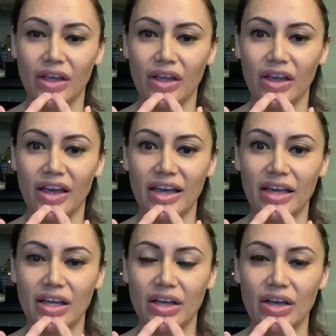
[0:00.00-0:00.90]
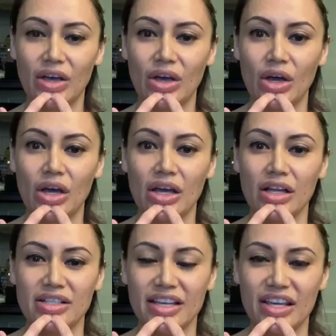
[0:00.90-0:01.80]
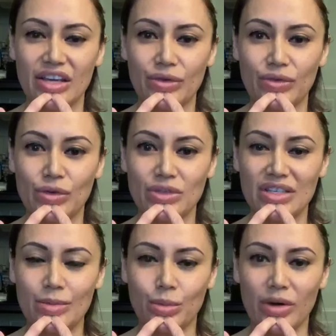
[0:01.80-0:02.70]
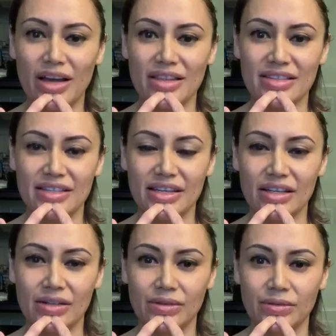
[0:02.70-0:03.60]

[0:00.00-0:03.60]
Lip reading: okay? Taking a few deep breaths in.